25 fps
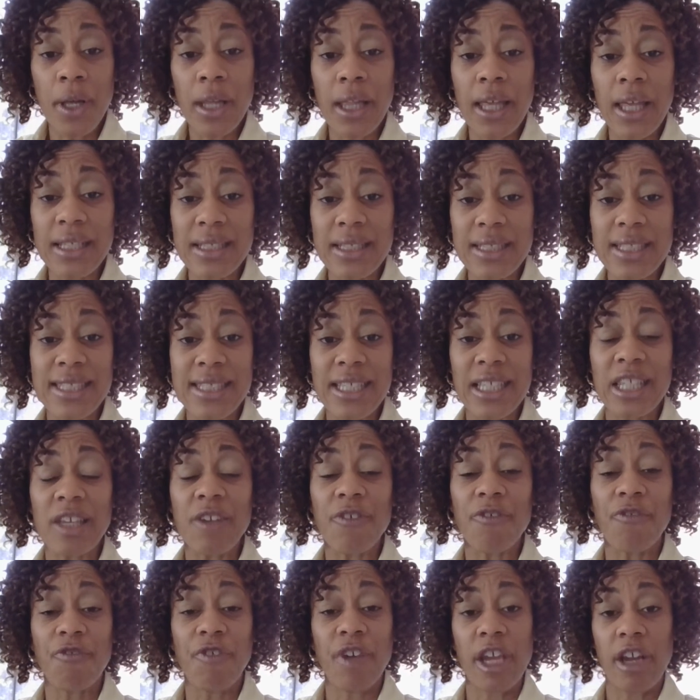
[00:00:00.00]

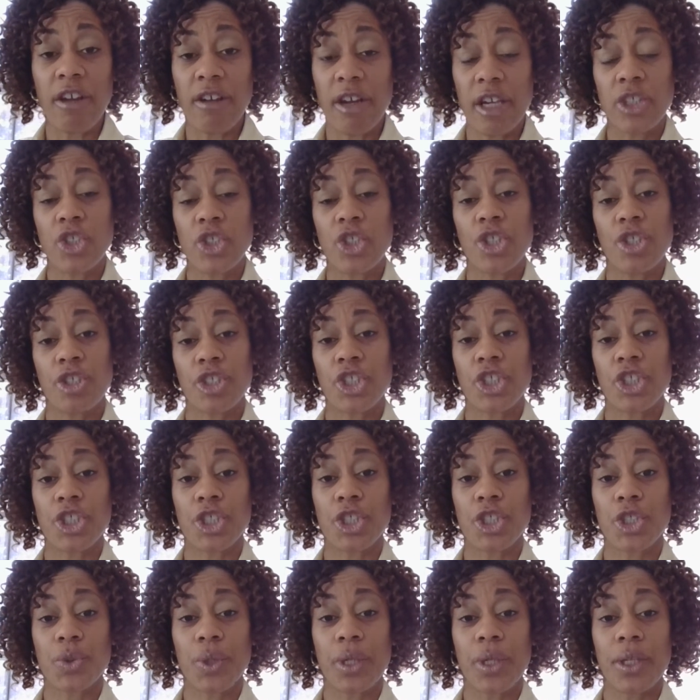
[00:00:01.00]
instilling fear into your
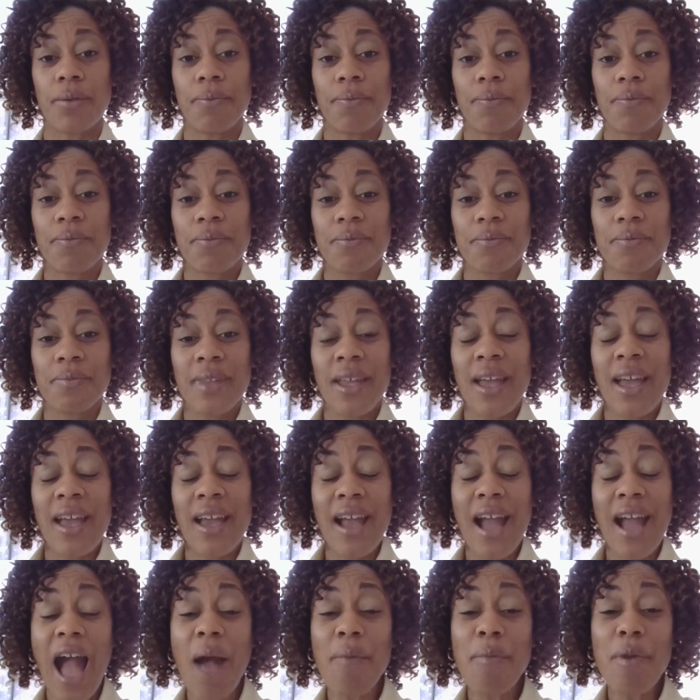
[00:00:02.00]
children?
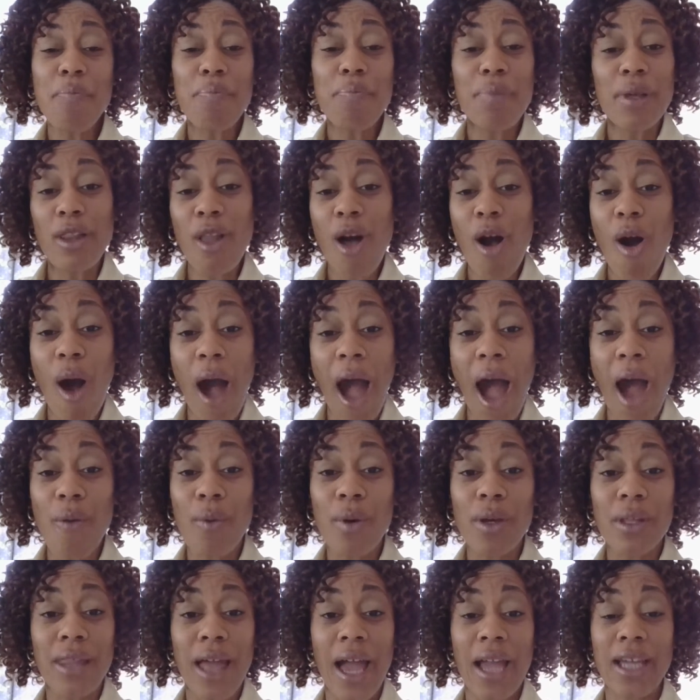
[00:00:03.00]
Comment below. I
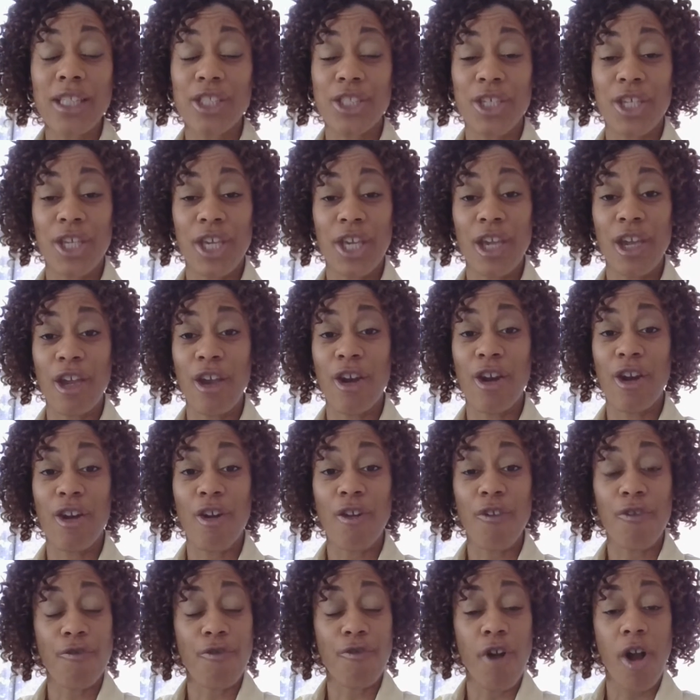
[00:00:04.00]
would like to
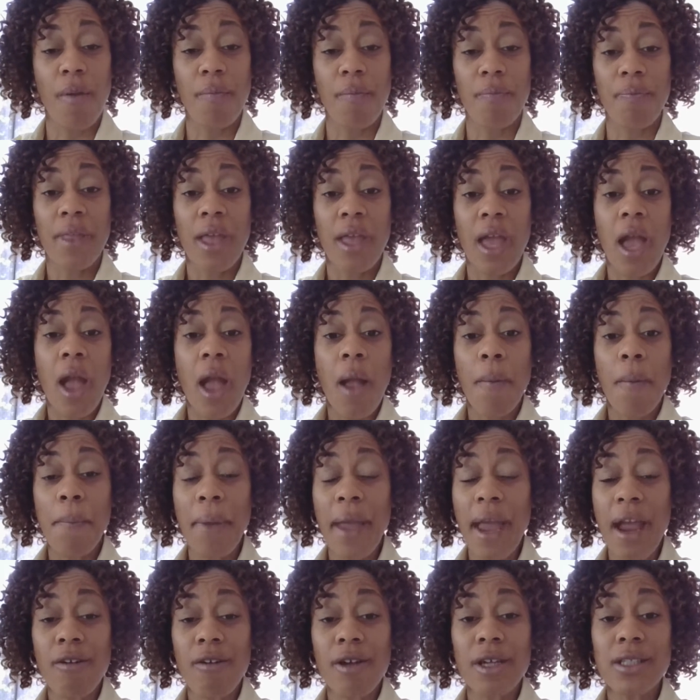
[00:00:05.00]
hear from
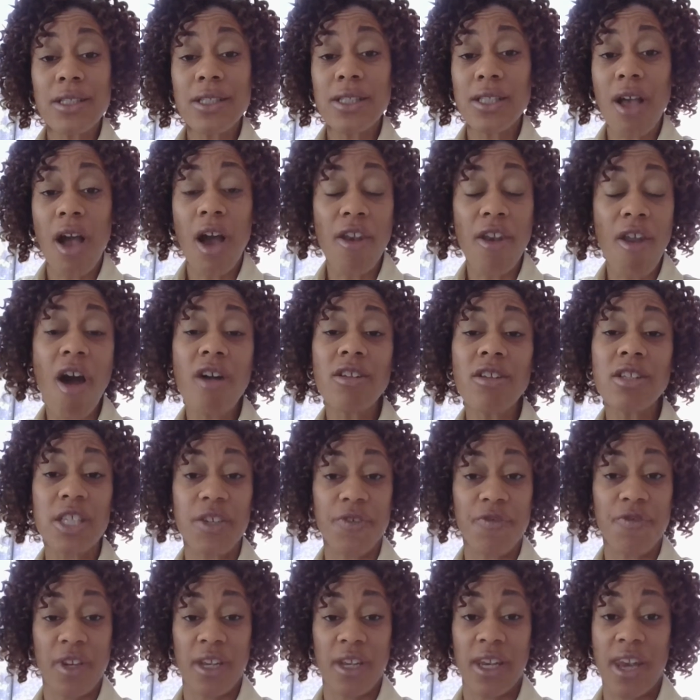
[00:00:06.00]
parents on all
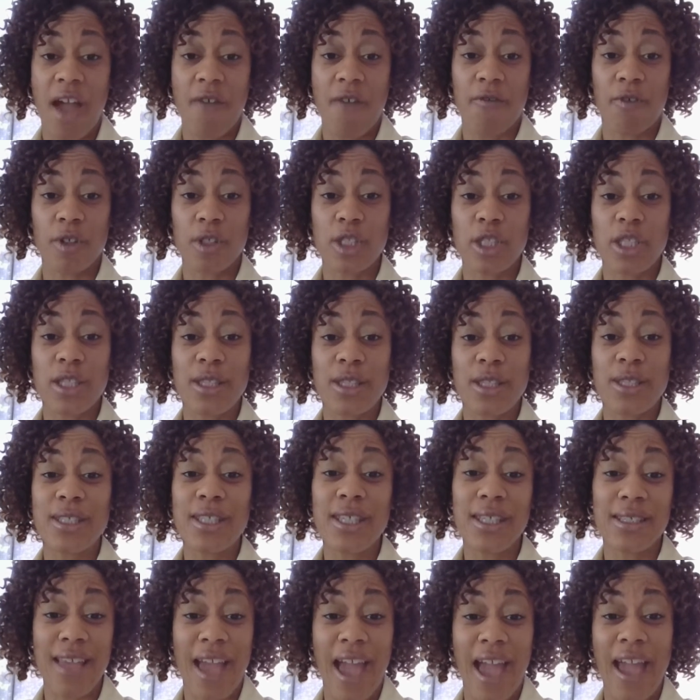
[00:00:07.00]
different levels
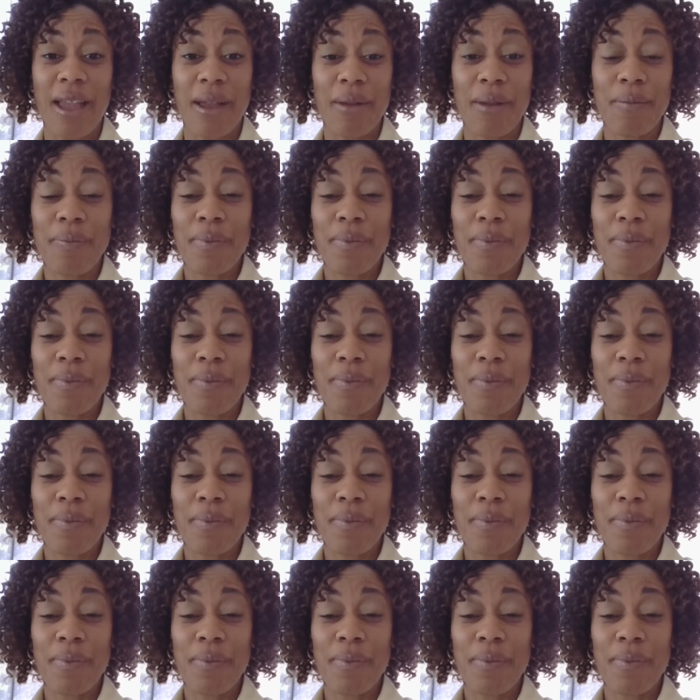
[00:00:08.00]
today.